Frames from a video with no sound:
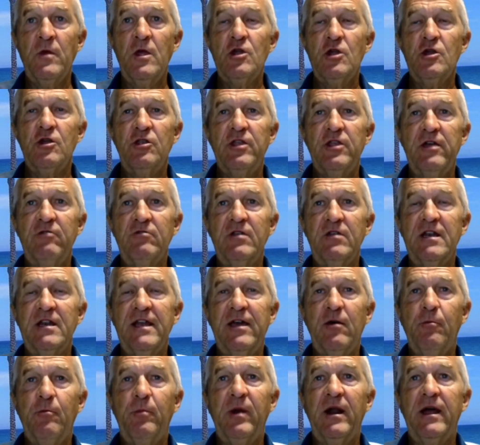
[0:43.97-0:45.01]
You don't need
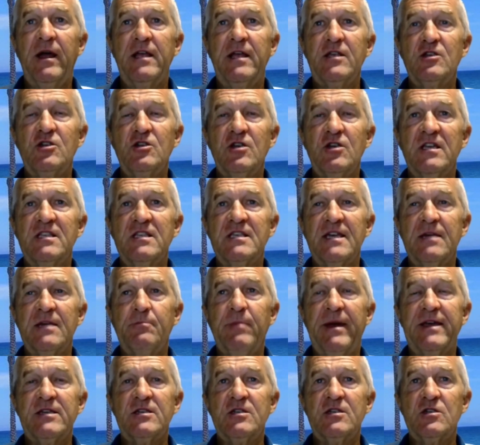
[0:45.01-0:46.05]
L plates, you can take
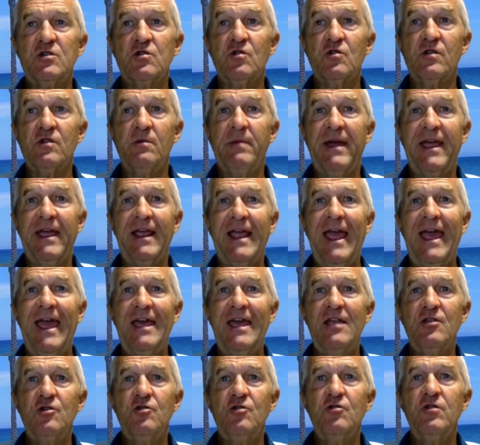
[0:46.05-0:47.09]
passengers on the back,
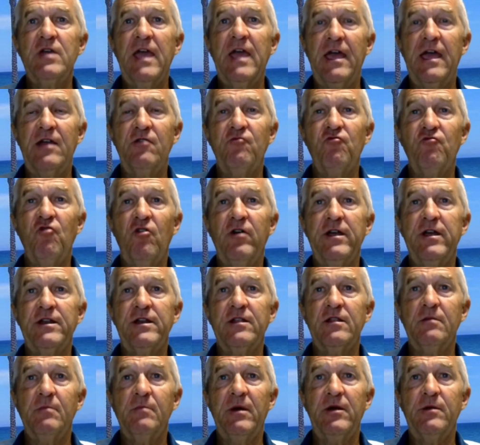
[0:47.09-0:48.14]
and you can ride
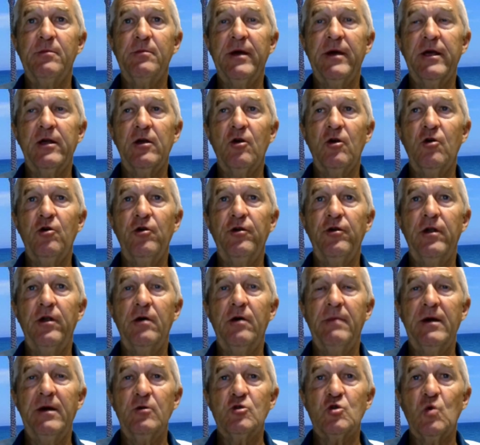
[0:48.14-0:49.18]
the motorbike on
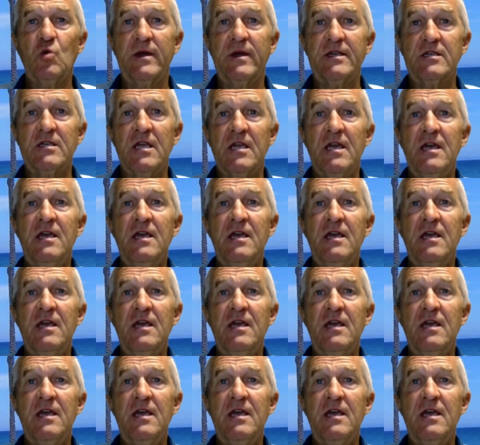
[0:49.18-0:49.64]
motorways.